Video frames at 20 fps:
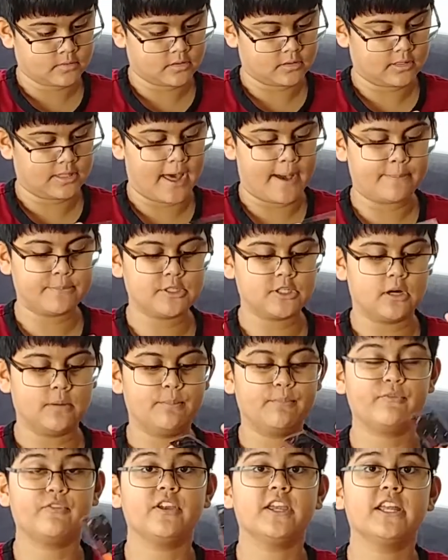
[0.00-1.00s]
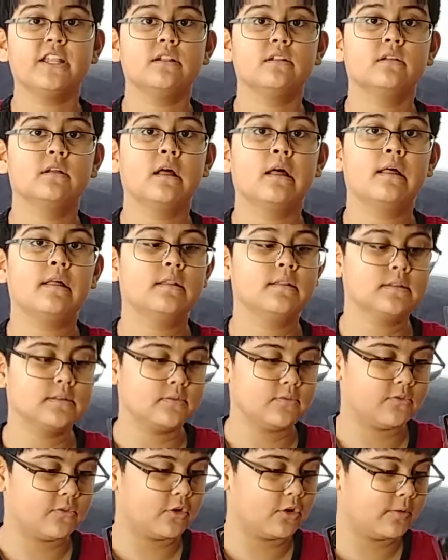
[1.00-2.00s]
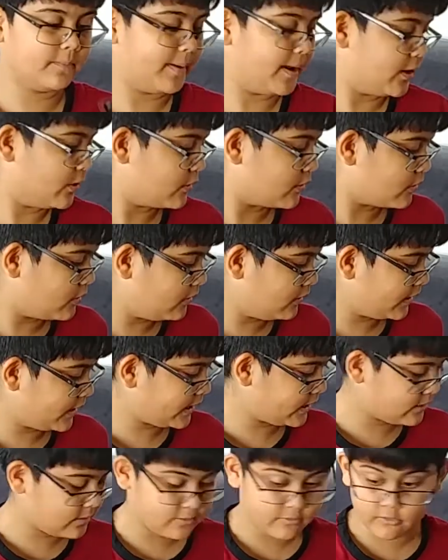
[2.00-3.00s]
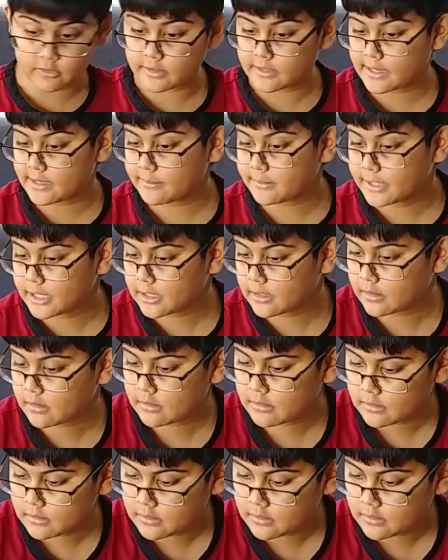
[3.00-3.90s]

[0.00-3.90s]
Laptop feet for better cooling, for gaming.